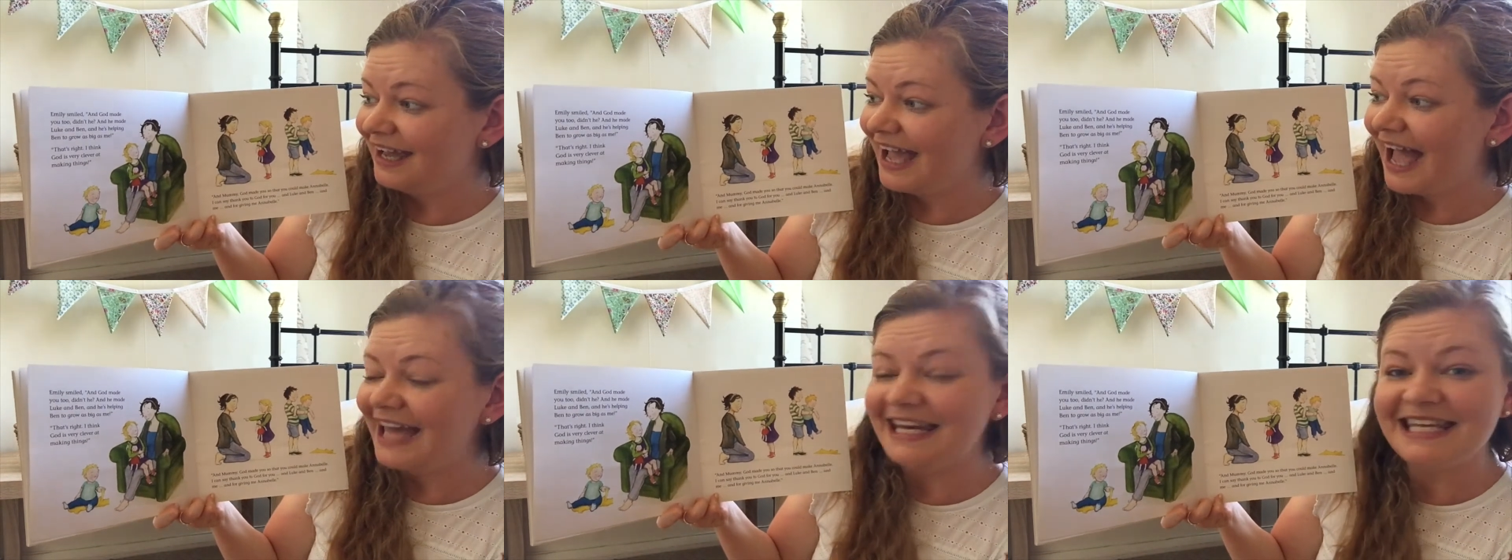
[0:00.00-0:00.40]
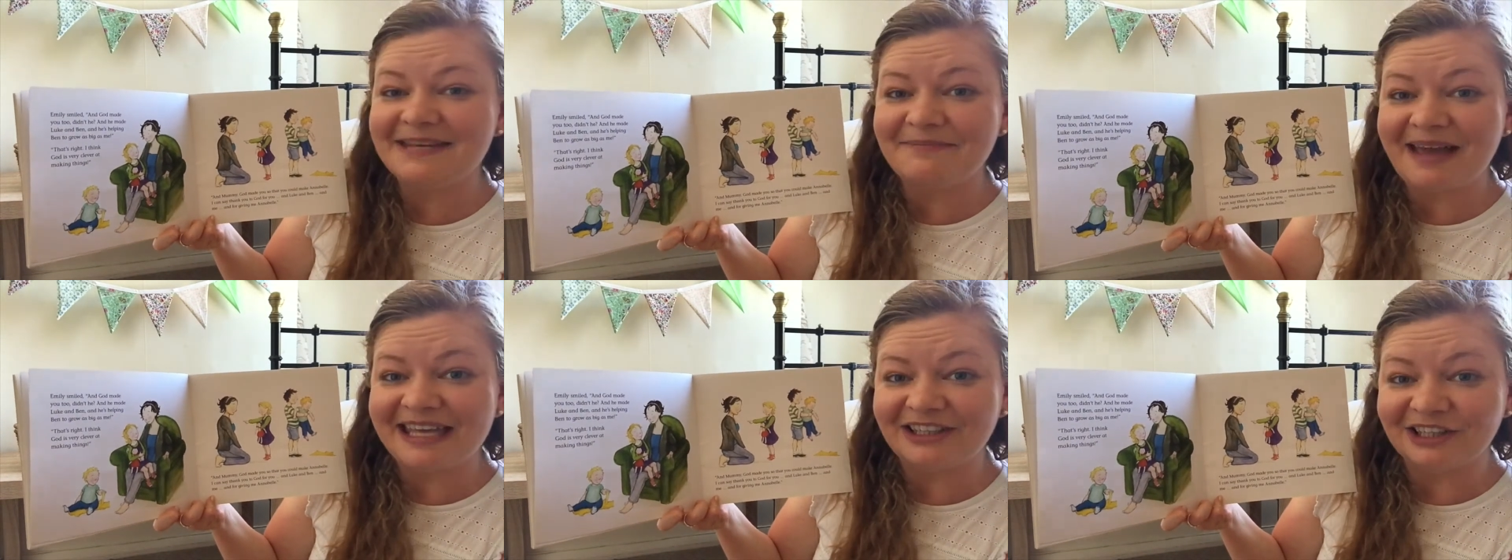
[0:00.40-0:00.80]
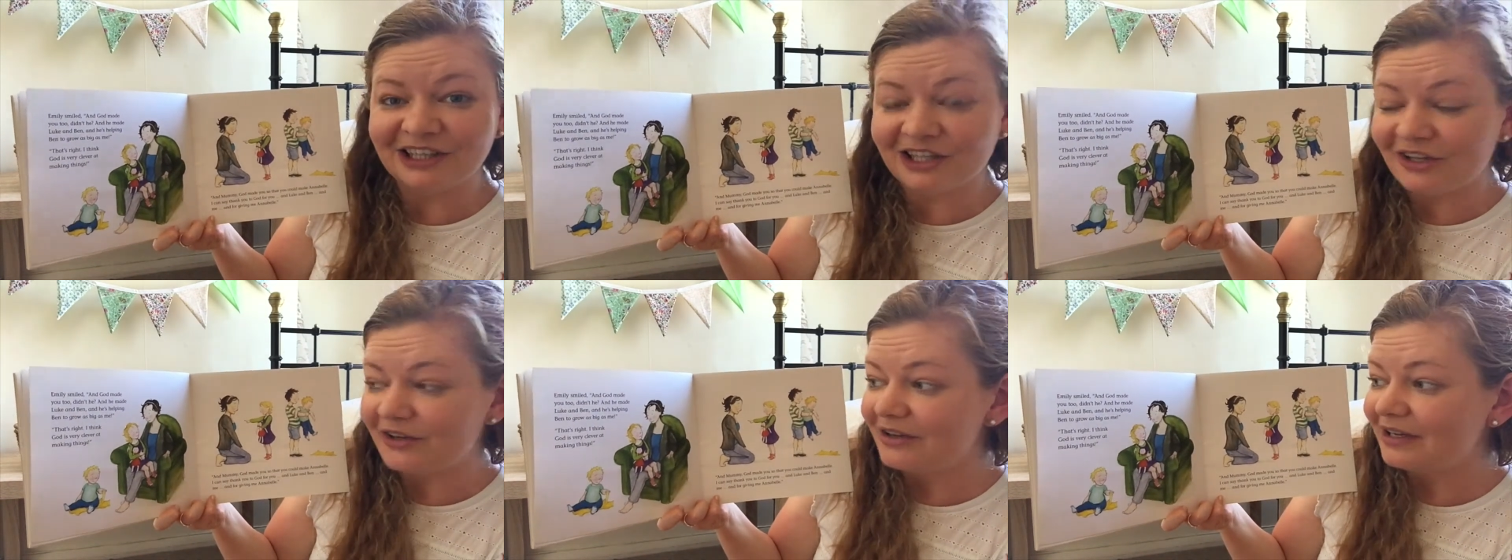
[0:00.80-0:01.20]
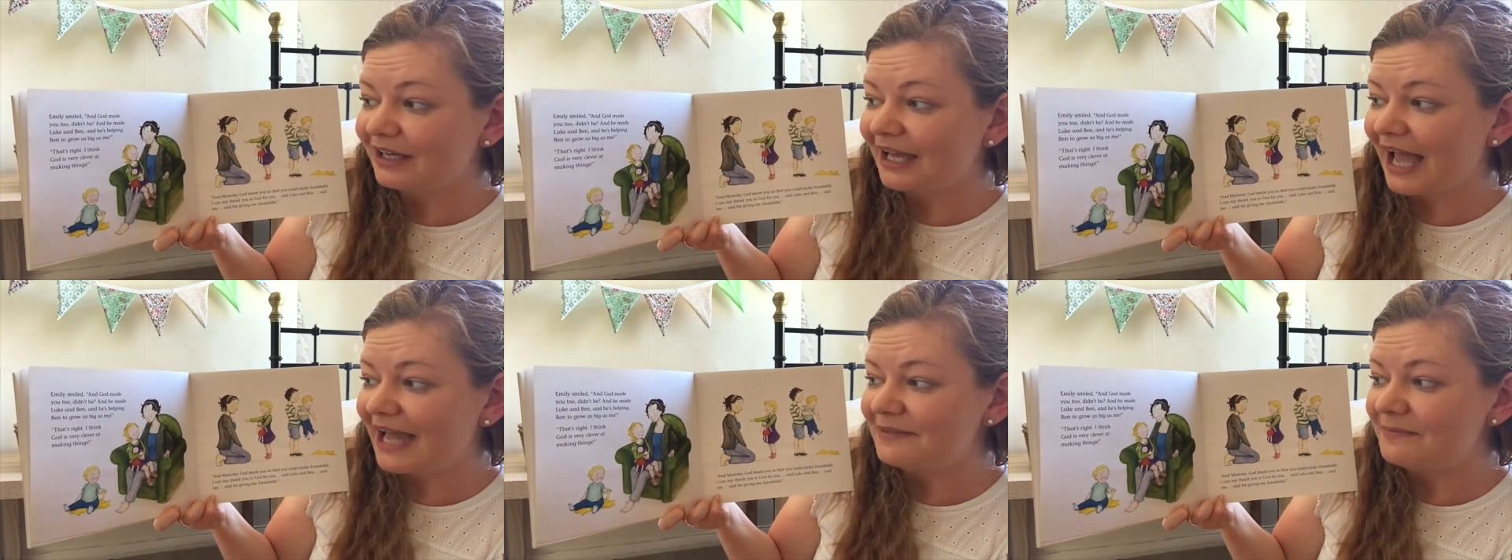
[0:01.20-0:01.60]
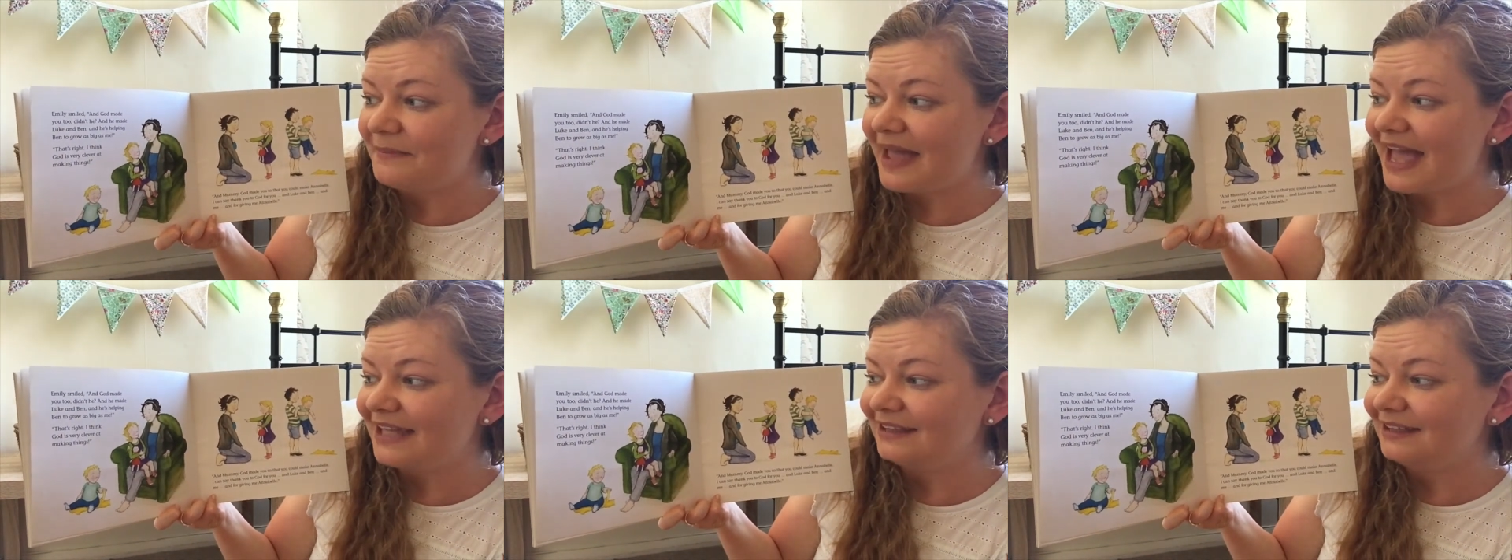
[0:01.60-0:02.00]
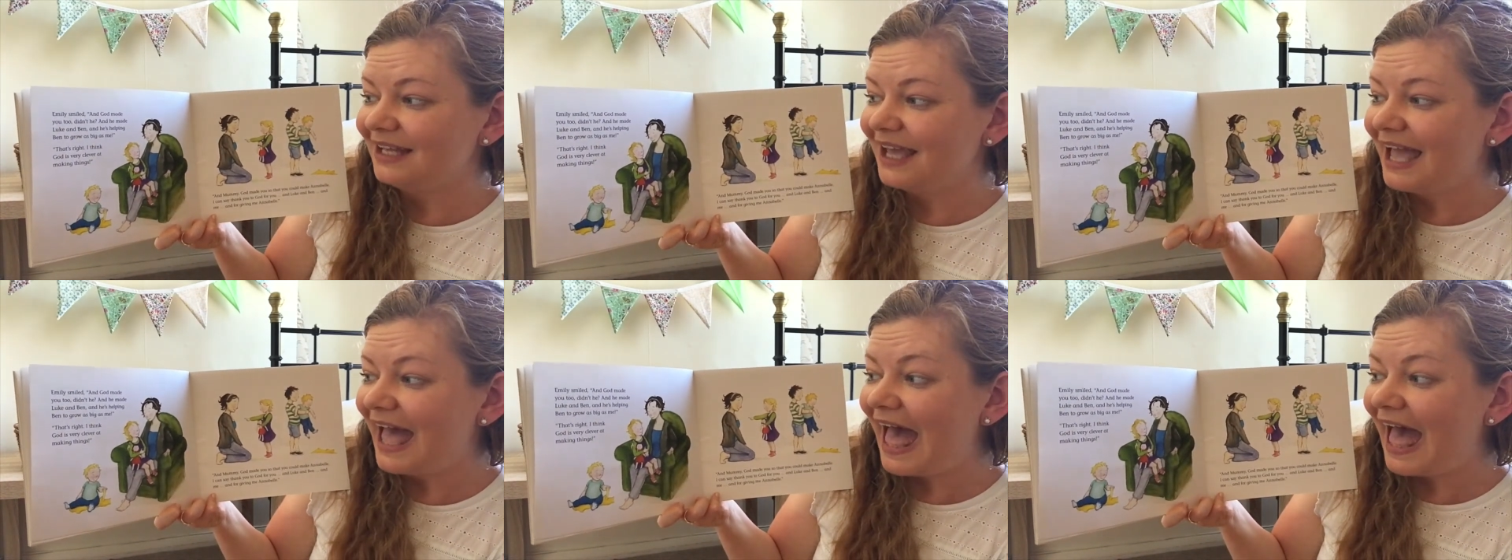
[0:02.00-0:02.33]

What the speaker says: And he made Luke and Ben,